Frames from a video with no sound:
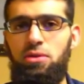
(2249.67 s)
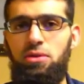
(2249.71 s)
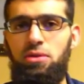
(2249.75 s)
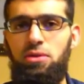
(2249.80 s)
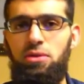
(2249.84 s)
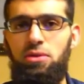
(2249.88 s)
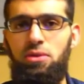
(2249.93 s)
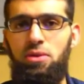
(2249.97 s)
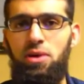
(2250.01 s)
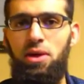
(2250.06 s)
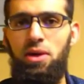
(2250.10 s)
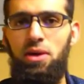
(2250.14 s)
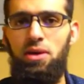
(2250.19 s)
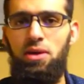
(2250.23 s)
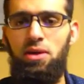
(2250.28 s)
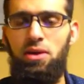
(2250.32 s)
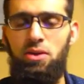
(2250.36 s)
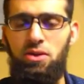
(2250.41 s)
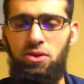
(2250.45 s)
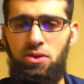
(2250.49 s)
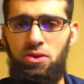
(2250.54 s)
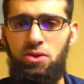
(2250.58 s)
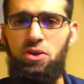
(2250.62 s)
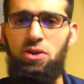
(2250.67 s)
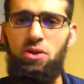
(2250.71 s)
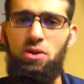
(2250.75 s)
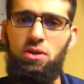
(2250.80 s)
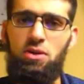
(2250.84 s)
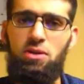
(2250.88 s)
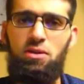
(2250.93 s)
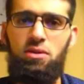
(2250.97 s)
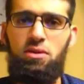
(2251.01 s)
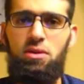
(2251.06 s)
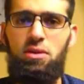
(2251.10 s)
right? It should
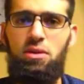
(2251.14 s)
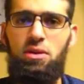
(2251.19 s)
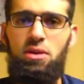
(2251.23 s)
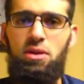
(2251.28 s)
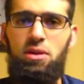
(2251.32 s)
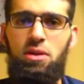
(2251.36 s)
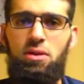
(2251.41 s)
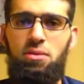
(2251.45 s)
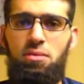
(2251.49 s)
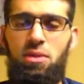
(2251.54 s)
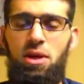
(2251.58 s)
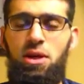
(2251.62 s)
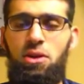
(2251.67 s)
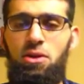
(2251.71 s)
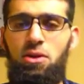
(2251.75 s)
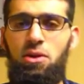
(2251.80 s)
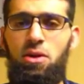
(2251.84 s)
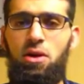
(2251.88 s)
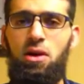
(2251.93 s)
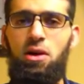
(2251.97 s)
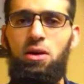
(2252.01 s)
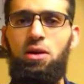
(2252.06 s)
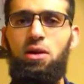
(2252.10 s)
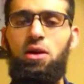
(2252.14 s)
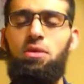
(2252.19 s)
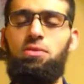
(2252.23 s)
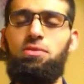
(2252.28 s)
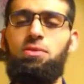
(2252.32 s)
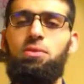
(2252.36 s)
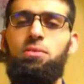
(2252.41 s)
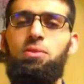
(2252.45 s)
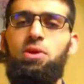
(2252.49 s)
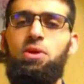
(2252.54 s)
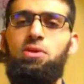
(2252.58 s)
make you
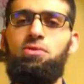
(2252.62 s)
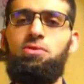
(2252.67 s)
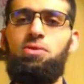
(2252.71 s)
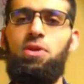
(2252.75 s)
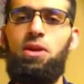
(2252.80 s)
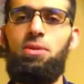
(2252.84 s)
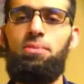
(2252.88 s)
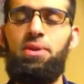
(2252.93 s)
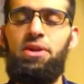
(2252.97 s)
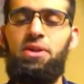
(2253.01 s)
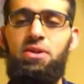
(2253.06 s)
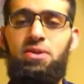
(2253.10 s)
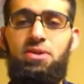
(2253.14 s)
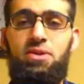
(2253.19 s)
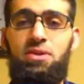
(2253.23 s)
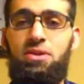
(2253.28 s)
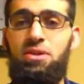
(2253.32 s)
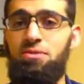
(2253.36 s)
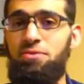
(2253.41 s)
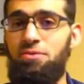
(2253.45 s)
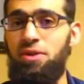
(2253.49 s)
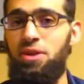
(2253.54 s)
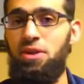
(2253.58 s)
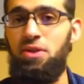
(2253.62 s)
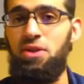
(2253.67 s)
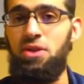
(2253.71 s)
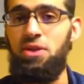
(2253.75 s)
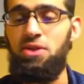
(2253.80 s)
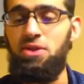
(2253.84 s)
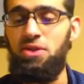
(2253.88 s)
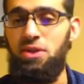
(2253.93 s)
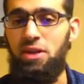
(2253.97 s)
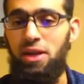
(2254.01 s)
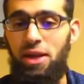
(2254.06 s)
uncomfortable and afraid because it's a very
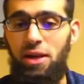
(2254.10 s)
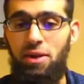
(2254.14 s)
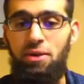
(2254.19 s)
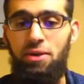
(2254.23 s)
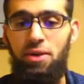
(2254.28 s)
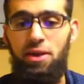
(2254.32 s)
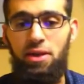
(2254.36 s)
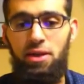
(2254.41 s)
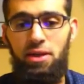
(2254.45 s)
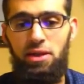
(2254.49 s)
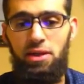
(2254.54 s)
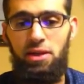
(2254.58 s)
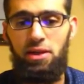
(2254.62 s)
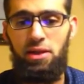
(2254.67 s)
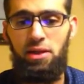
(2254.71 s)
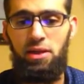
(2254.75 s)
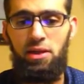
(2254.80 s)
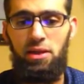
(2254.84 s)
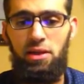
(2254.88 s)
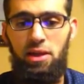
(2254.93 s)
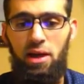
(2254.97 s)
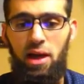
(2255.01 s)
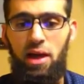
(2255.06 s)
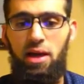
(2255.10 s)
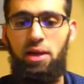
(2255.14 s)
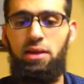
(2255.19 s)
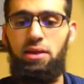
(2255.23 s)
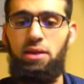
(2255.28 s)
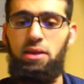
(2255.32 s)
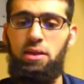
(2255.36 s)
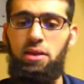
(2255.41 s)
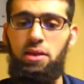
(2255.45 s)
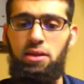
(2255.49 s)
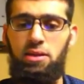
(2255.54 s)
scary
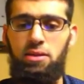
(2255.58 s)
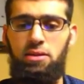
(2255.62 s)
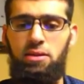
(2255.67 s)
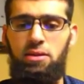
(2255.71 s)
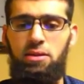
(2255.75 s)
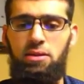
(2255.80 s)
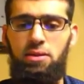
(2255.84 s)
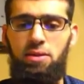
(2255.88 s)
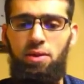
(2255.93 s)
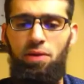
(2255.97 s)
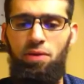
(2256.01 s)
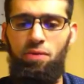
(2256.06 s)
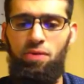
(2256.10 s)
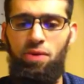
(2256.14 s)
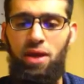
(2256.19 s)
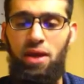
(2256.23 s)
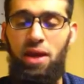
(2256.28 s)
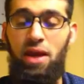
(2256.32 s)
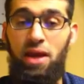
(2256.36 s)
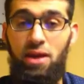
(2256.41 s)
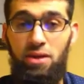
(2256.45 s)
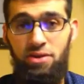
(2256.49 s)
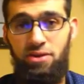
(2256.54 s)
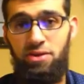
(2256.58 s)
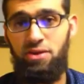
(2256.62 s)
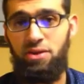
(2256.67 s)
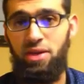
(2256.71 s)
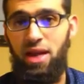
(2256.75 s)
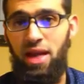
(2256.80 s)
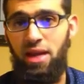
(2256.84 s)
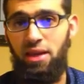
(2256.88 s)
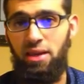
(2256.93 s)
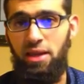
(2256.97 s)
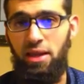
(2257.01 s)
idea. And I
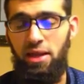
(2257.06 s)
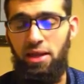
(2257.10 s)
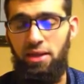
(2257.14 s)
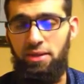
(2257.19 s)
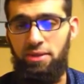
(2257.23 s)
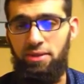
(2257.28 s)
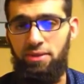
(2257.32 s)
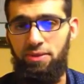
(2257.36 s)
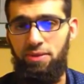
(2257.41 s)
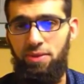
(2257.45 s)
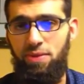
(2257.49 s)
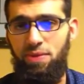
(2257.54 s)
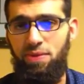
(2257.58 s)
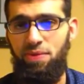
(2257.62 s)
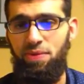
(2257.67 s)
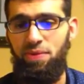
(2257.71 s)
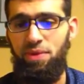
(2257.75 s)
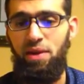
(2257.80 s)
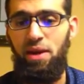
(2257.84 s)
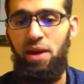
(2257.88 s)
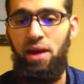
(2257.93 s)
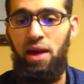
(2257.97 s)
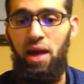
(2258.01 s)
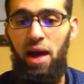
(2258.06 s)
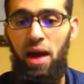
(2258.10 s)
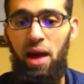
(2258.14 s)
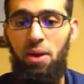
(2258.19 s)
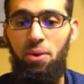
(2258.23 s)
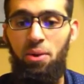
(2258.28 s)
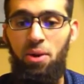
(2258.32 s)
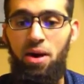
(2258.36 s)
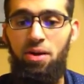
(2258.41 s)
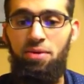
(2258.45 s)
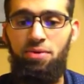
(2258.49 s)
understand that.
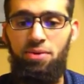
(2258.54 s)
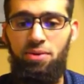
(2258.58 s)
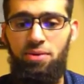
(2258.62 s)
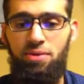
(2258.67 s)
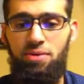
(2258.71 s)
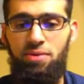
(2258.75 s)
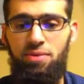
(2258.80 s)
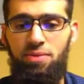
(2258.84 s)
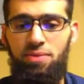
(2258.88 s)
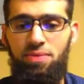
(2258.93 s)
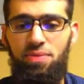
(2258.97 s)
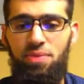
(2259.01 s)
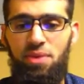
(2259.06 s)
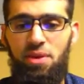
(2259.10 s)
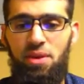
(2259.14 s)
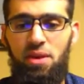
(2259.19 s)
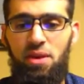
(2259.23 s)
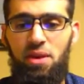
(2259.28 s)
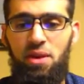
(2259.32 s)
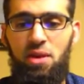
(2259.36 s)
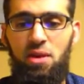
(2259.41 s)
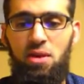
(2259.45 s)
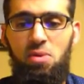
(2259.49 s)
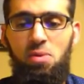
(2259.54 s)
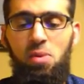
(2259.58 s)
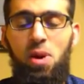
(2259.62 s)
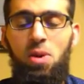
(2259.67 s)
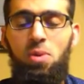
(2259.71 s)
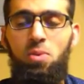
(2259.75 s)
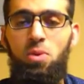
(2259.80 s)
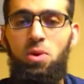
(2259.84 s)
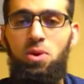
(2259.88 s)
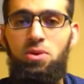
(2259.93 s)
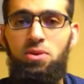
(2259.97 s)
However, what
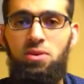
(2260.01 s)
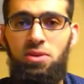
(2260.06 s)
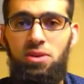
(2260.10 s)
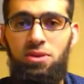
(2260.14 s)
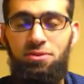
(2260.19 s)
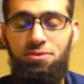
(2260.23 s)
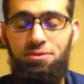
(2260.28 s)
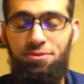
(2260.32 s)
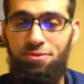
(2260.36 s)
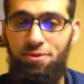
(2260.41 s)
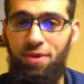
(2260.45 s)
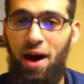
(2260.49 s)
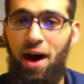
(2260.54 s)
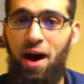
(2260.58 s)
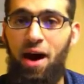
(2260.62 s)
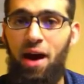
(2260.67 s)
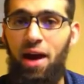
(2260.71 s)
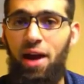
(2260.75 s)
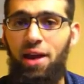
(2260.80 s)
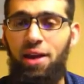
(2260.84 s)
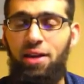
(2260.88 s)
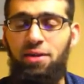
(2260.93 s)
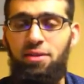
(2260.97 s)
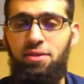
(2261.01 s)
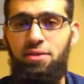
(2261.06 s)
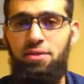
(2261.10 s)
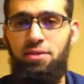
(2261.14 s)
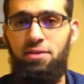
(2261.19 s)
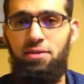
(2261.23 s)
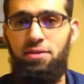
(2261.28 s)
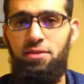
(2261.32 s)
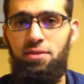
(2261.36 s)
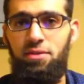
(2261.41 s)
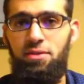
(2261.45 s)
will define
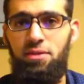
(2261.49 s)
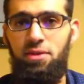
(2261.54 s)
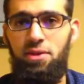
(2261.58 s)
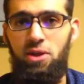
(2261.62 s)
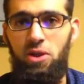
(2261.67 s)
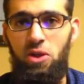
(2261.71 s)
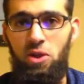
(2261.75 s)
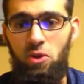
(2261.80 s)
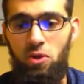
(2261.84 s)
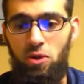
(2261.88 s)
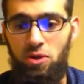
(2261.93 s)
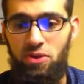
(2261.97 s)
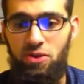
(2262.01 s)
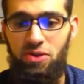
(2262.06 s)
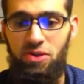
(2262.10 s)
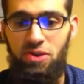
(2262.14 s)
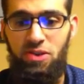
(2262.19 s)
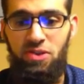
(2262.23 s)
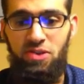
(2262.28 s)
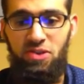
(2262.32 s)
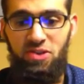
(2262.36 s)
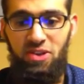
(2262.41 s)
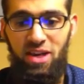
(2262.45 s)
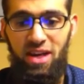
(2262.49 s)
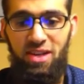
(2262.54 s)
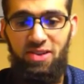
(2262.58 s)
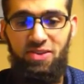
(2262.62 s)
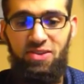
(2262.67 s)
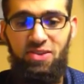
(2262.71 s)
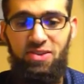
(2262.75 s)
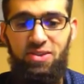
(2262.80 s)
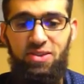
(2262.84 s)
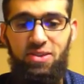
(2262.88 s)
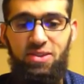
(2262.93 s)
your success